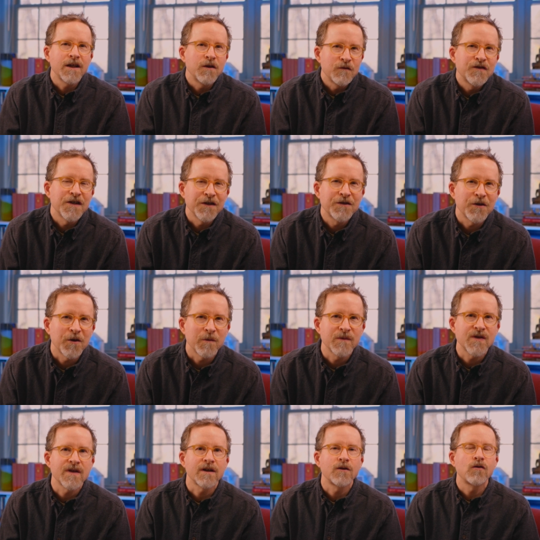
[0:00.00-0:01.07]
using
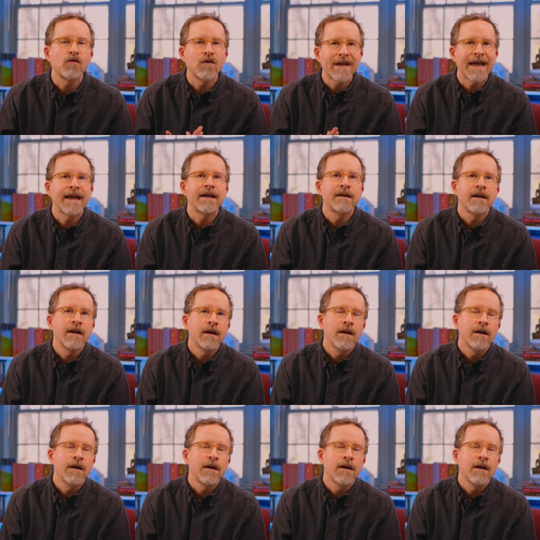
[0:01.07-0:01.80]
terms that create